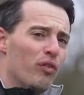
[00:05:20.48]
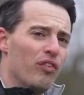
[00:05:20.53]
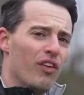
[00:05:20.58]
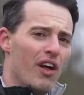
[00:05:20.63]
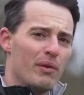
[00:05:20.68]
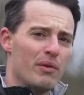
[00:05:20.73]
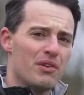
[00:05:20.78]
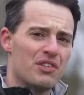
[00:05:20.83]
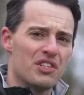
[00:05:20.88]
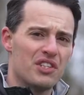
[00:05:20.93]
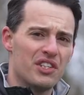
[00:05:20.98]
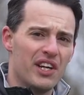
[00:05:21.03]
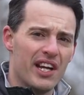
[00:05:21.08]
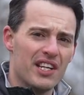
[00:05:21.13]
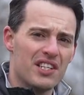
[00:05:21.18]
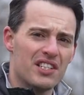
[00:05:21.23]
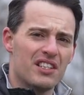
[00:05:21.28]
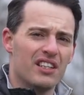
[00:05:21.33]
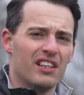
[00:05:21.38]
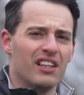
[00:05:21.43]
flight would
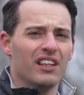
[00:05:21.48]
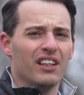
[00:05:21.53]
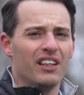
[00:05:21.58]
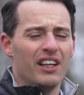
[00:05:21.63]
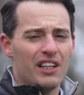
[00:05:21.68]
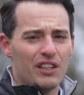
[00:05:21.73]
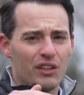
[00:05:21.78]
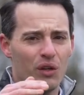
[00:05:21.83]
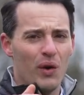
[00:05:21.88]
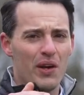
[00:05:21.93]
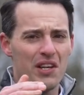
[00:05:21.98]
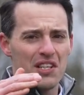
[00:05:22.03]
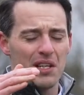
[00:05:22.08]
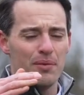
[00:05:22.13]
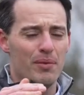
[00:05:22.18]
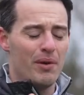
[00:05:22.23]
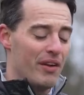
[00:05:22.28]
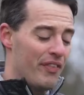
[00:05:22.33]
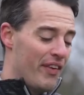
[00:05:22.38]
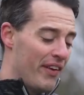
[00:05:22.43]
suggest, it's quite
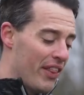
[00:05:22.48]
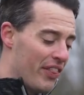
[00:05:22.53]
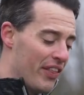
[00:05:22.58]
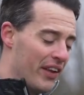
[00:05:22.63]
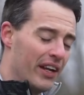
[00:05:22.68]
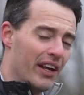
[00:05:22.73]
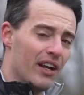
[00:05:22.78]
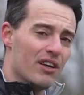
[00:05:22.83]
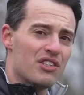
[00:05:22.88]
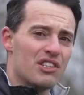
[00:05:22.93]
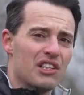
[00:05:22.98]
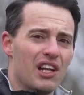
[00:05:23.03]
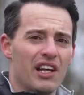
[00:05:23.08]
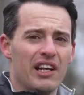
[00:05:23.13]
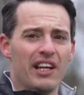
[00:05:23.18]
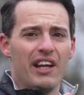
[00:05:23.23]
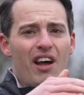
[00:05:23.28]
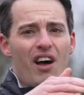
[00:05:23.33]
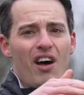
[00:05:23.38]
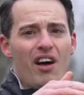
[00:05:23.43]
similar. If anything, it goes
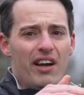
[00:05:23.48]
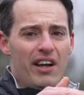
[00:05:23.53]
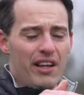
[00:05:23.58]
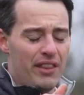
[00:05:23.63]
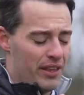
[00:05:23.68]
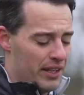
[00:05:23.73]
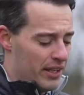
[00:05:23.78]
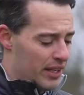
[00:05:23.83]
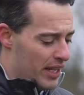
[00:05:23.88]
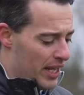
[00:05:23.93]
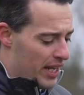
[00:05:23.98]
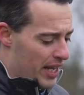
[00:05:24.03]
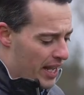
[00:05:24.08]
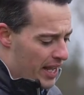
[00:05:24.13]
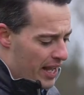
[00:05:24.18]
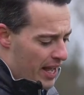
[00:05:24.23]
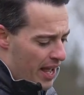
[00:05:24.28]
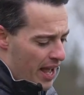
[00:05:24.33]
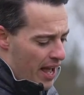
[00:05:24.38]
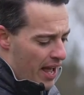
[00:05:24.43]
slightly higher than the
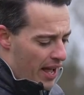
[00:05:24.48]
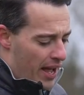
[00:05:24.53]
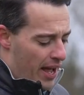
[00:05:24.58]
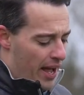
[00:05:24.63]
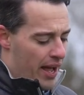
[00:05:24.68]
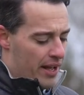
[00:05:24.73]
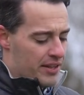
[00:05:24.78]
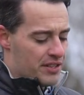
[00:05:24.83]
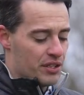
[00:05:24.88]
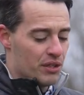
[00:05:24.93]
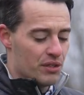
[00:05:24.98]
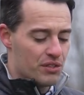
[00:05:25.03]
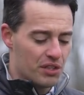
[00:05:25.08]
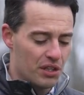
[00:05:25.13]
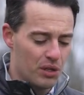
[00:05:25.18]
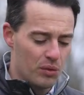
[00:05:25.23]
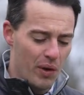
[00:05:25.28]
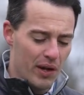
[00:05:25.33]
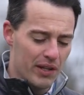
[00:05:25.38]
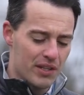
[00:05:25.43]

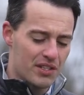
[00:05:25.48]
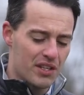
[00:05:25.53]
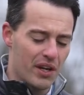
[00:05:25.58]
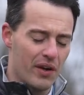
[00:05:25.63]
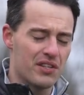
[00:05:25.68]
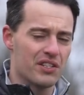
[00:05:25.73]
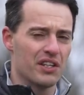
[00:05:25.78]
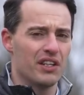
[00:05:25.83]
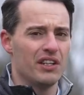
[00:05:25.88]
221. So it's a